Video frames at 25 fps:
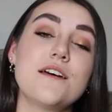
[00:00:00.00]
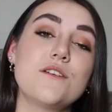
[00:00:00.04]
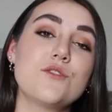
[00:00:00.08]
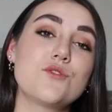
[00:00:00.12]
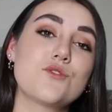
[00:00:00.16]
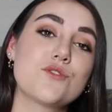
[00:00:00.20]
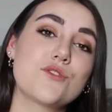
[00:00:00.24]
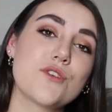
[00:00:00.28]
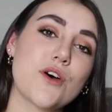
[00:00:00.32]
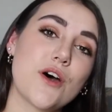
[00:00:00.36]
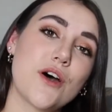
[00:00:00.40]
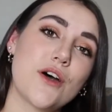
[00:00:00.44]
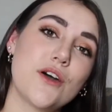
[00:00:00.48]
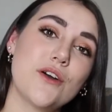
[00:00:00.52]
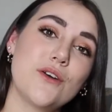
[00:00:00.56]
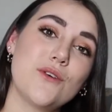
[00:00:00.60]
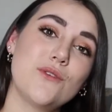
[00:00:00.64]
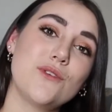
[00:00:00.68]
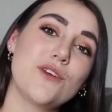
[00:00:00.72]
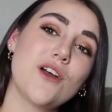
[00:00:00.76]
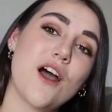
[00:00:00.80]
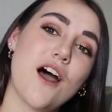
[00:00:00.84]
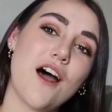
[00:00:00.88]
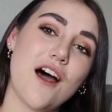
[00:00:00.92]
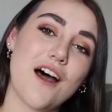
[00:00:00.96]
So
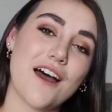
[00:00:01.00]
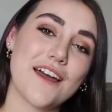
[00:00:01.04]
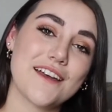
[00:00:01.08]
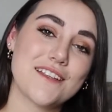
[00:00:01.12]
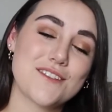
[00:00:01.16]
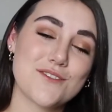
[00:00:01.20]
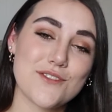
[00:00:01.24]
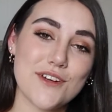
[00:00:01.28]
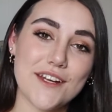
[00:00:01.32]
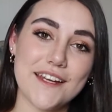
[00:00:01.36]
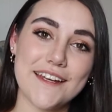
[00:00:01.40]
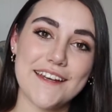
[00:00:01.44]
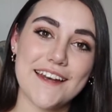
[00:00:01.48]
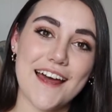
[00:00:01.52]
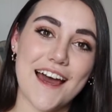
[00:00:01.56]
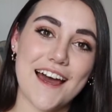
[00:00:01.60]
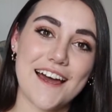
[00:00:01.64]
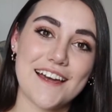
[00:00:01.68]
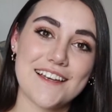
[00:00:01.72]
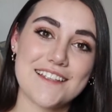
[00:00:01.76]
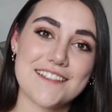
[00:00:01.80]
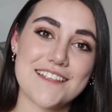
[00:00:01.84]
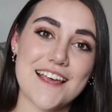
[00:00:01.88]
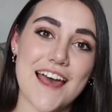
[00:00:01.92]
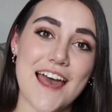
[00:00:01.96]
yeah, it's really
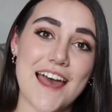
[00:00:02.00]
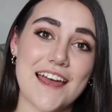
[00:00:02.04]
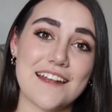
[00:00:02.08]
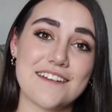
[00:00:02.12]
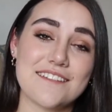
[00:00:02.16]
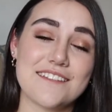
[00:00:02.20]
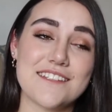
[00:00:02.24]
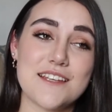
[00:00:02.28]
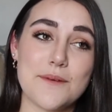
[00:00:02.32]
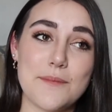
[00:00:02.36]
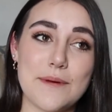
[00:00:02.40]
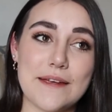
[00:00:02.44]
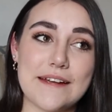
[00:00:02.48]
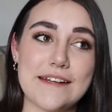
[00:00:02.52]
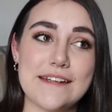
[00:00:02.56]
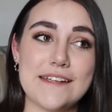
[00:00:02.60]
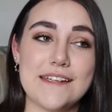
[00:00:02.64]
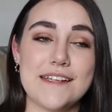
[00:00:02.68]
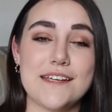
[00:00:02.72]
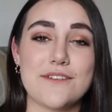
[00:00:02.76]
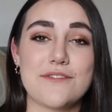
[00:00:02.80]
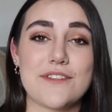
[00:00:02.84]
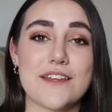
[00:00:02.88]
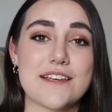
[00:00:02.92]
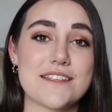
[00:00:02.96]
nice, and
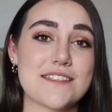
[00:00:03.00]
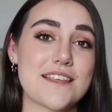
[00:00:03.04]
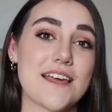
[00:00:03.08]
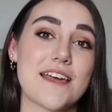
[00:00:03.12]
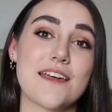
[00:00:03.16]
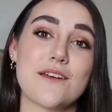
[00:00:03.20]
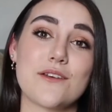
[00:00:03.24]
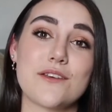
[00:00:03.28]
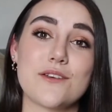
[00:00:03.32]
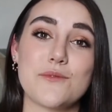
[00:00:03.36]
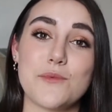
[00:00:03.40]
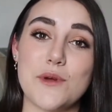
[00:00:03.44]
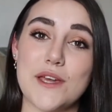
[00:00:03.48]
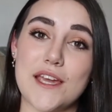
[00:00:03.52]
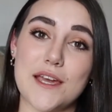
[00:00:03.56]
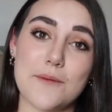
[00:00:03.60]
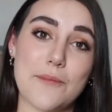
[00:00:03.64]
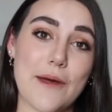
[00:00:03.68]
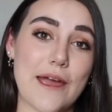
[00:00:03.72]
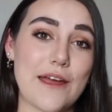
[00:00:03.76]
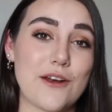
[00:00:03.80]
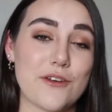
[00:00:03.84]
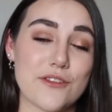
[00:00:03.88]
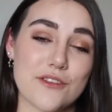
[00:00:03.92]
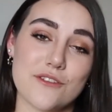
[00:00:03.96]
typically if they say we get
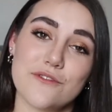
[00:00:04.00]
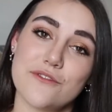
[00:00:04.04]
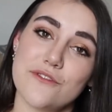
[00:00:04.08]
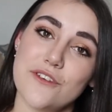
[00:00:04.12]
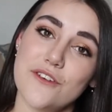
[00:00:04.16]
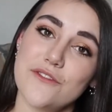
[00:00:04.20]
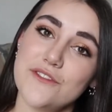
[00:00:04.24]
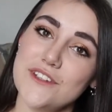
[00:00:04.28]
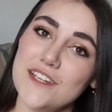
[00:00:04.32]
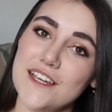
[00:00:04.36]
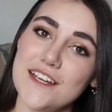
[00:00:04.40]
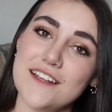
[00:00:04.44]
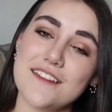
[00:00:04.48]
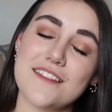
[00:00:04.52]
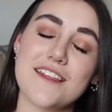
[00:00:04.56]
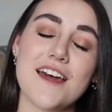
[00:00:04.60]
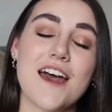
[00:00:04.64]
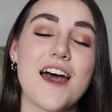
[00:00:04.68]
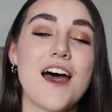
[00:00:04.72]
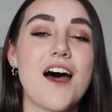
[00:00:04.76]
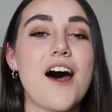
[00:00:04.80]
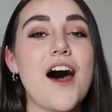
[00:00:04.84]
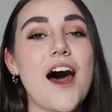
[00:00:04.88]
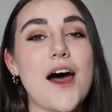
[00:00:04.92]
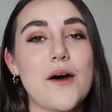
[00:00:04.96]
paid on the 15th,
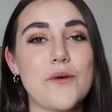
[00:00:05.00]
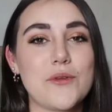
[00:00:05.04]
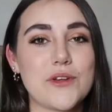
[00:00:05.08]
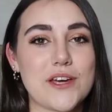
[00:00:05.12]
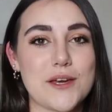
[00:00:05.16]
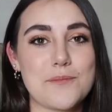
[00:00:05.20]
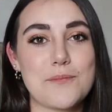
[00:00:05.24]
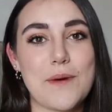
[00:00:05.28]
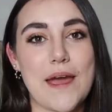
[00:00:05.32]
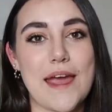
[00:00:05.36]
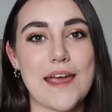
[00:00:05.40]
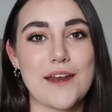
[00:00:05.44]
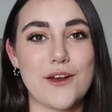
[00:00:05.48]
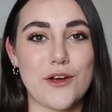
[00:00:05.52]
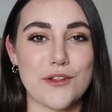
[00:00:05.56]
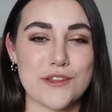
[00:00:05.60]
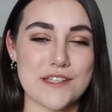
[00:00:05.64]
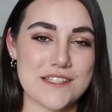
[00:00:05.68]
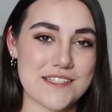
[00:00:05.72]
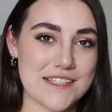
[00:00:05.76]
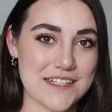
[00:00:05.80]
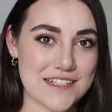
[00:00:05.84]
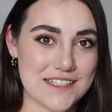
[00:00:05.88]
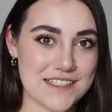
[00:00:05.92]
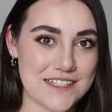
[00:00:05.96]
I will get paid on the
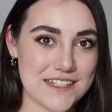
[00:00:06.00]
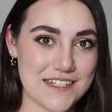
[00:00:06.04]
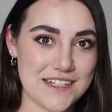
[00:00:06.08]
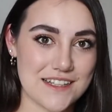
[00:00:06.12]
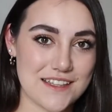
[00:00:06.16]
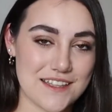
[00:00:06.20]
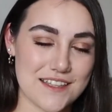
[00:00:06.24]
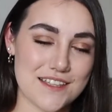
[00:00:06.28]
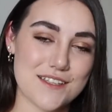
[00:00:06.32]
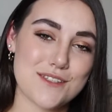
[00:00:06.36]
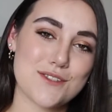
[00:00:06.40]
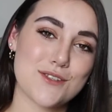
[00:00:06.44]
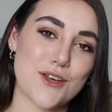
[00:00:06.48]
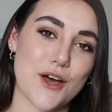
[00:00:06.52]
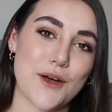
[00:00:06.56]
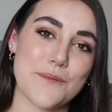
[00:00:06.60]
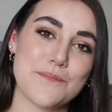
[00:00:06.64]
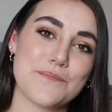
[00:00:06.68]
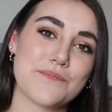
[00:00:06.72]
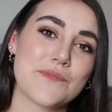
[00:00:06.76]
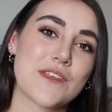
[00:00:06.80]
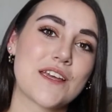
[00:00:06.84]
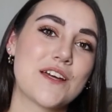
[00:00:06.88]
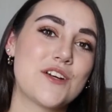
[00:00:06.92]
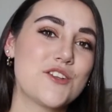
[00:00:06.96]
16th. So
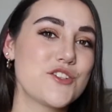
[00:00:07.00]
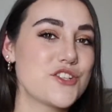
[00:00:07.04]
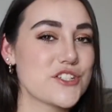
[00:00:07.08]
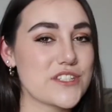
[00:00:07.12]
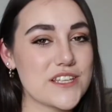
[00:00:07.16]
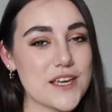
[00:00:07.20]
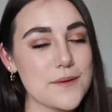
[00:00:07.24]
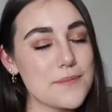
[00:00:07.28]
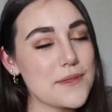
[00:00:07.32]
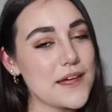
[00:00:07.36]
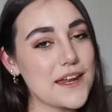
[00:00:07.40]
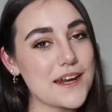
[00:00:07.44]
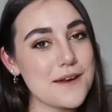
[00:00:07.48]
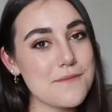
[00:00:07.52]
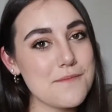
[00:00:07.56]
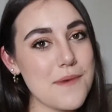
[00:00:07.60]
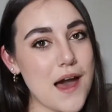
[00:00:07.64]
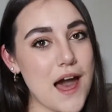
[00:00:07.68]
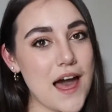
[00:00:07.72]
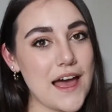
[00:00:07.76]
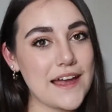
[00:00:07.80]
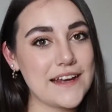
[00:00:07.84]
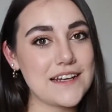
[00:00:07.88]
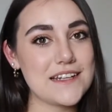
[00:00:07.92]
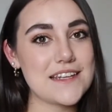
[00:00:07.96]
just keep that in
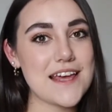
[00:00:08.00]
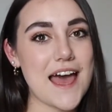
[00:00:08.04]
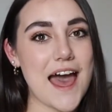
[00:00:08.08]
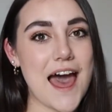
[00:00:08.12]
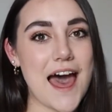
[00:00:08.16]
mind.